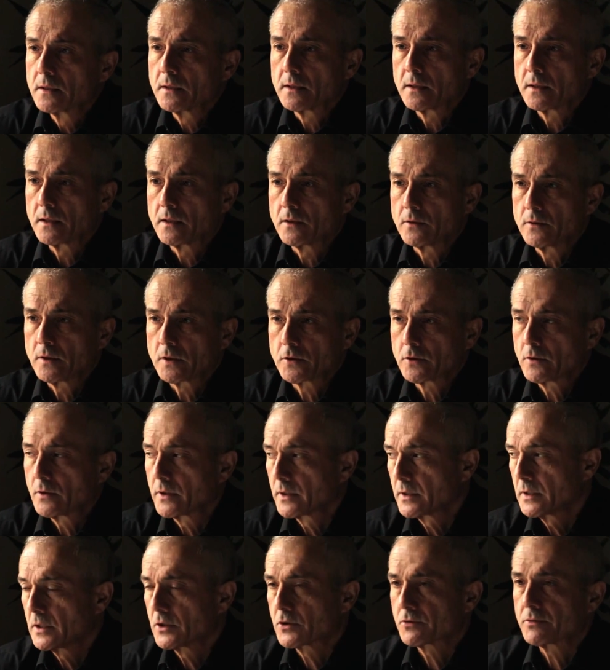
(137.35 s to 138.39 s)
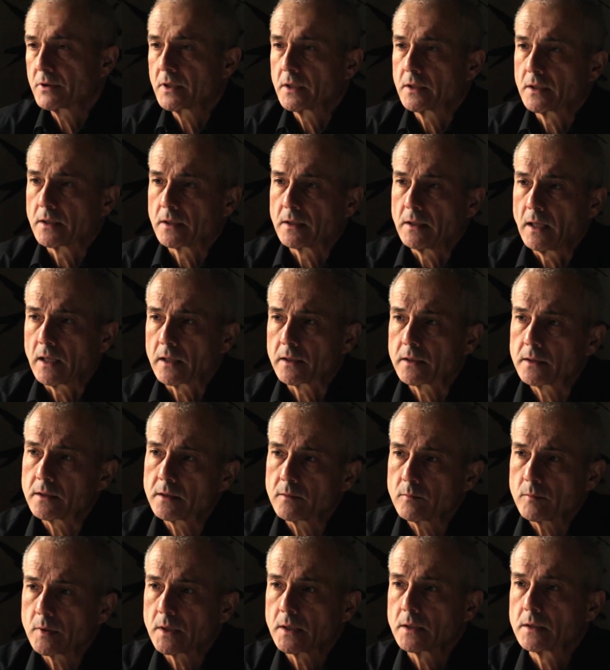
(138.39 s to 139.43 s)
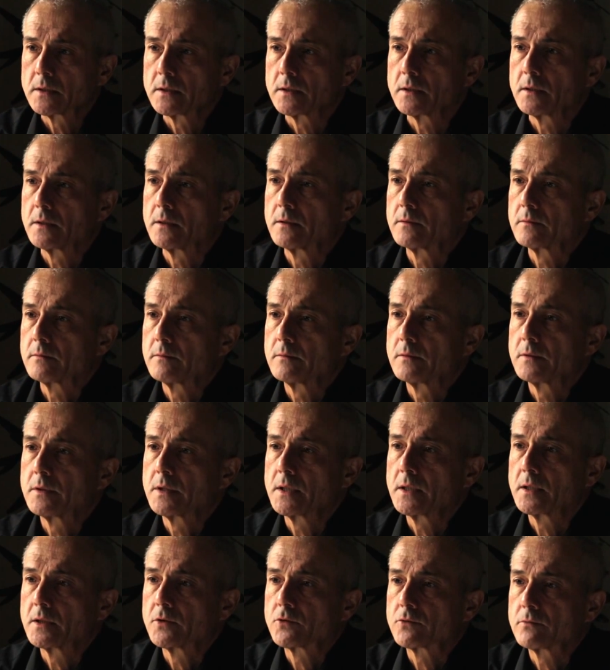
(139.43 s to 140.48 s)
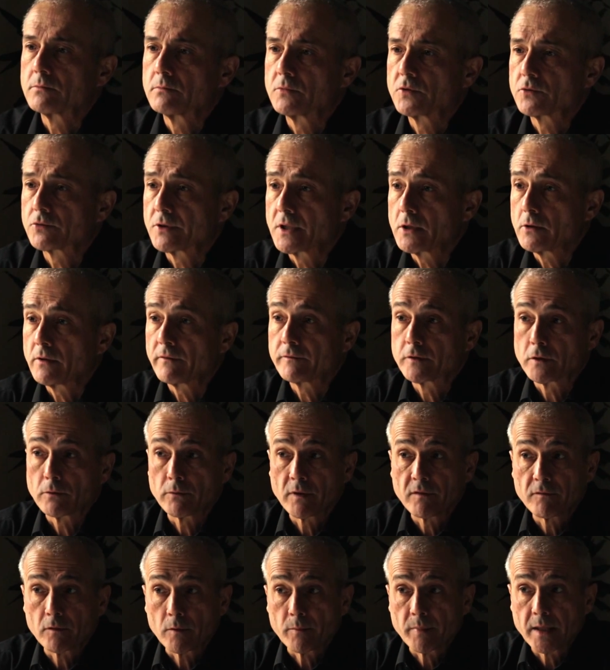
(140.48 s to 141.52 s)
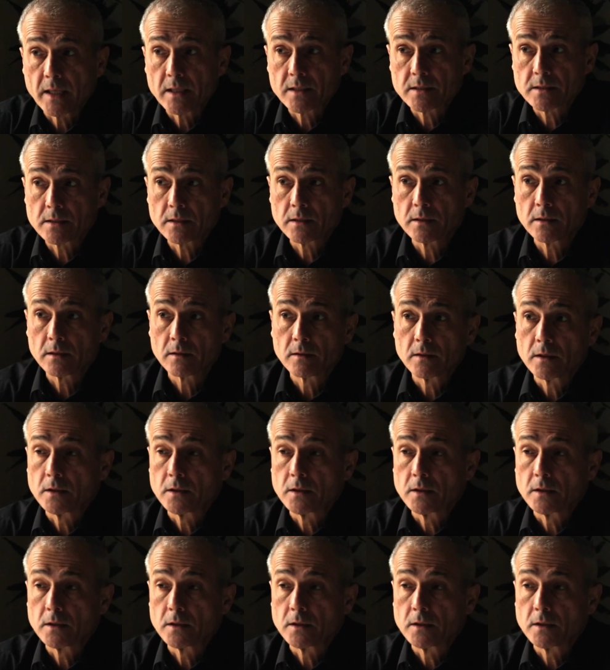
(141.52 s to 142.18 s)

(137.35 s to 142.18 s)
Not only the tree in the garden, but the tree of the river basin,